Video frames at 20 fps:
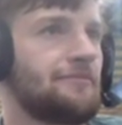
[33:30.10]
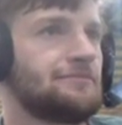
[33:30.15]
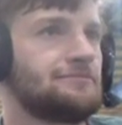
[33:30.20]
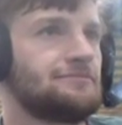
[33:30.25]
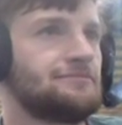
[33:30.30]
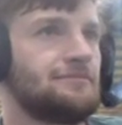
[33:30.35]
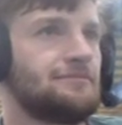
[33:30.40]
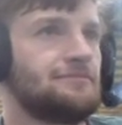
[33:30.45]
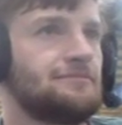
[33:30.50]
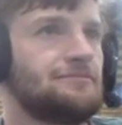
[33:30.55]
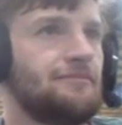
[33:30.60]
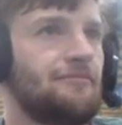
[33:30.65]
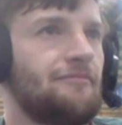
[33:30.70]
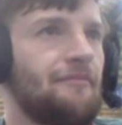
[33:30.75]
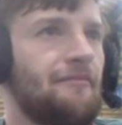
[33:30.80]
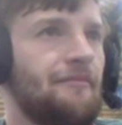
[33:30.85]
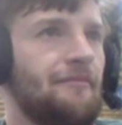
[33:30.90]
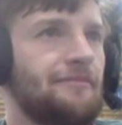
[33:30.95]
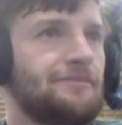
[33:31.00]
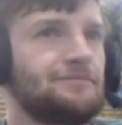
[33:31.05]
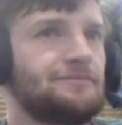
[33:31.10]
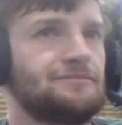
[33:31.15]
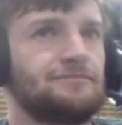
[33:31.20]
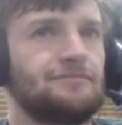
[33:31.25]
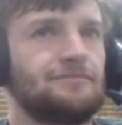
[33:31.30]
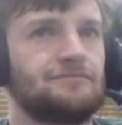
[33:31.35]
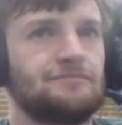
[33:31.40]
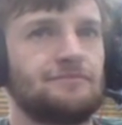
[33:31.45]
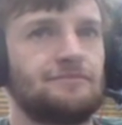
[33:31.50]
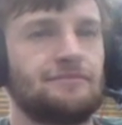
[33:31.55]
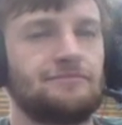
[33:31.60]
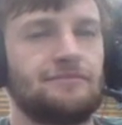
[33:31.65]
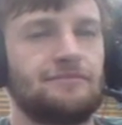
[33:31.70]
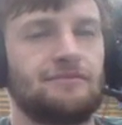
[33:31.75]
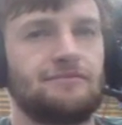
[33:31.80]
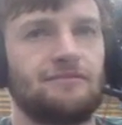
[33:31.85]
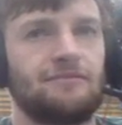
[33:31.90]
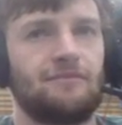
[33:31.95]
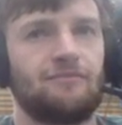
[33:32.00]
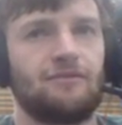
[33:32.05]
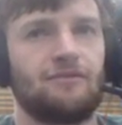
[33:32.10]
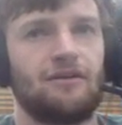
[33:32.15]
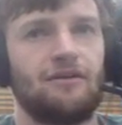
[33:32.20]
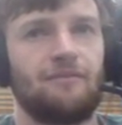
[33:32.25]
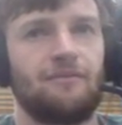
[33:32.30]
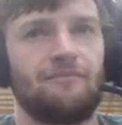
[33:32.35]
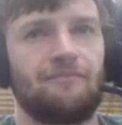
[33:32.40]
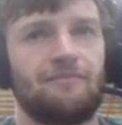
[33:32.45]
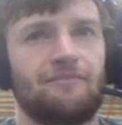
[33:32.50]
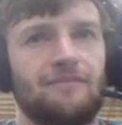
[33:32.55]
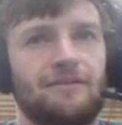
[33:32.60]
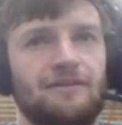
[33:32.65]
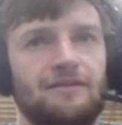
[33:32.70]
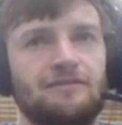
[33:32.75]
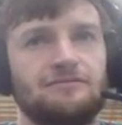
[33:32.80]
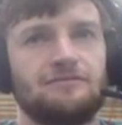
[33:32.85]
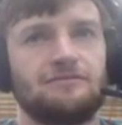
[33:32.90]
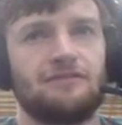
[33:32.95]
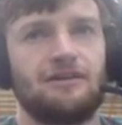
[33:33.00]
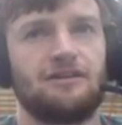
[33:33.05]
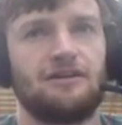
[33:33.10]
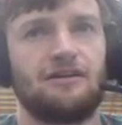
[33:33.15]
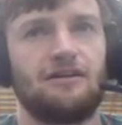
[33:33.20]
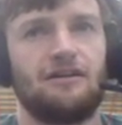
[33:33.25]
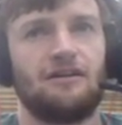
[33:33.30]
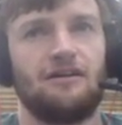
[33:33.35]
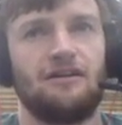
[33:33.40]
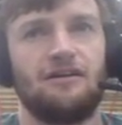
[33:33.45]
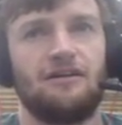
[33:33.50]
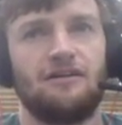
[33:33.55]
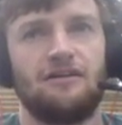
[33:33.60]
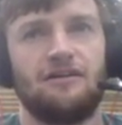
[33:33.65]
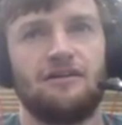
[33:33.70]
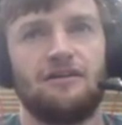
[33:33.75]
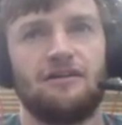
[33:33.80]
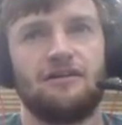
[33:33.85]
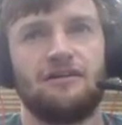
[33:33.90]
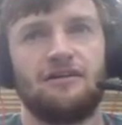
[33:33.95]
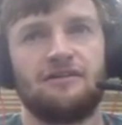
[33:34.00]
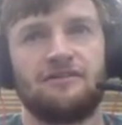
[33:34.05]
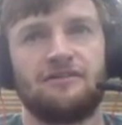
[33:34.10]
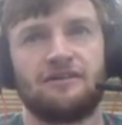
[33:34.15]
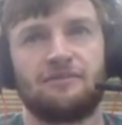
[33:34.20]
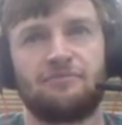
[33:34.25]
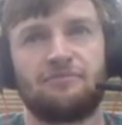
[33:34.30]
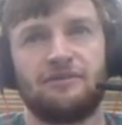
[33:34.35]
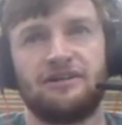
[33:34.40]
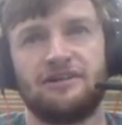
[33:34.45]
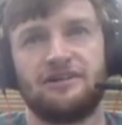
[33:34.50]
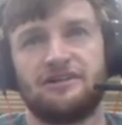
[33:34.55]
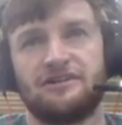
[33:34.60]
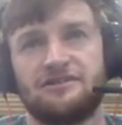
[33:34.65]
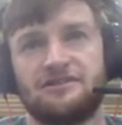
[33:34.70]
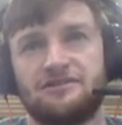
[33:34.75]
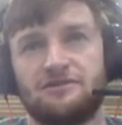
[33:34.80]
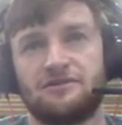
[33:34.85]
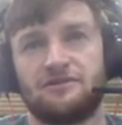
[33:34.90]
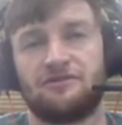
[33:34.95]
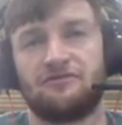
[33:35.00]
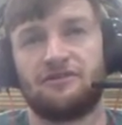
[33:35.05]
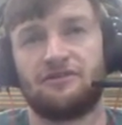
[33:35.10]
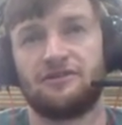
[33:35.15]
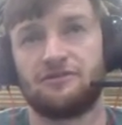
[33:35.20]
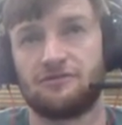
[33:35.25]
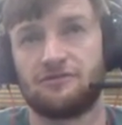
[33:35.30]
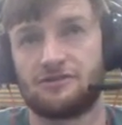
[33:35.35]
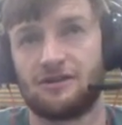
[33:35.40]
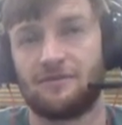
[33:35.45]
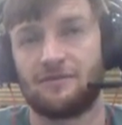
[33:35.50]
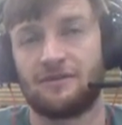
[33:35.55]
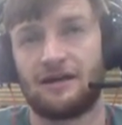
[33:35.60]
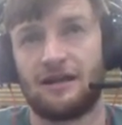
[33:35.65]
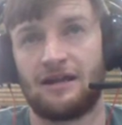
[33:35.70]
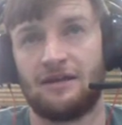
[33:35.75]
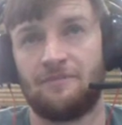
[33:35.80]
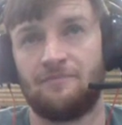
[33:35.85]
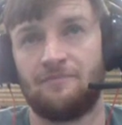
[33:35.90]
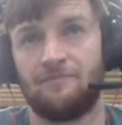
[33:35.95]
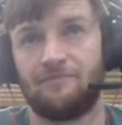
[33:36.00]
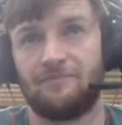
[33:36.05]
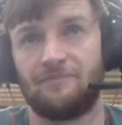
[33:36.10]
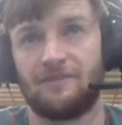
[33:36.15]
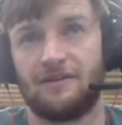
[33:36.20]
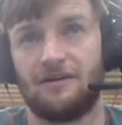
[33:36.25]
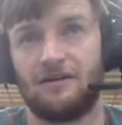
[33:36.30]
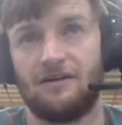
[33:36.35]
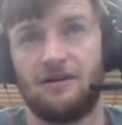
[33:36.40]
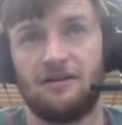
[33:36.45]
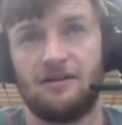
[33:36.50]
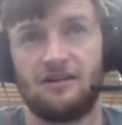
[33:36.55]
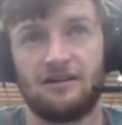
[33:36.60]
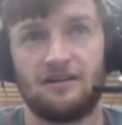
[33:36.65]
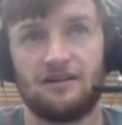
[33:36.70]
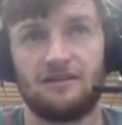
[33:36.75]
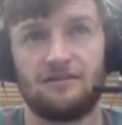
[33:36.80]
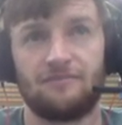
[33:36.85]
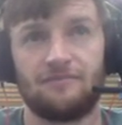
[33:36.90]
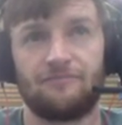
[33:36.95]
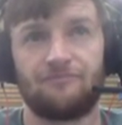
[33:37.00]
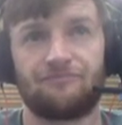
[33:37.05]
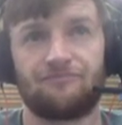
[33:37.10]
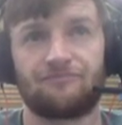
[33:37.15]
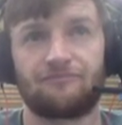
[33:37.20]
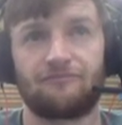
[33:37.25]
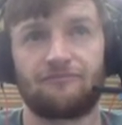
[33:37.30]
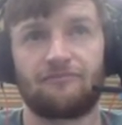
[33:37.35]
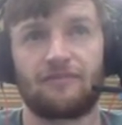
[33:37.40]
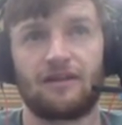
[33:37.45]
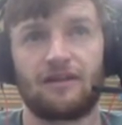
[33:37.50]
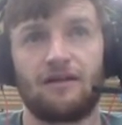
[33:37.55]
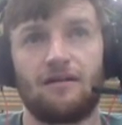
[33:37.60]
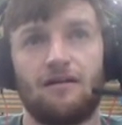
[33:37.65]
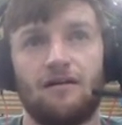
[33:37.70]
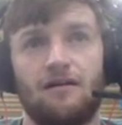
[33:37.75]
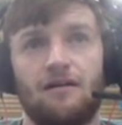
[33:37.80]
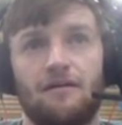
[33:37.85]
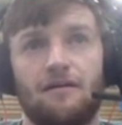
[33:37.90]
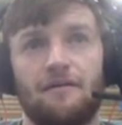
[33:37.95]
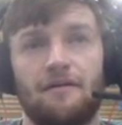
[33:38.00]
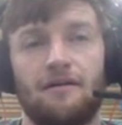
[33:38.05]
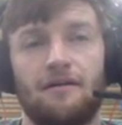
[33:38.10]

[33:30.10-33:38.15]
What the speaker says: issues with the ref, but overall it's been ref pretty well. I think Brady is doing a very good job on Allen. Yeah, Brady's doing a good man marking job.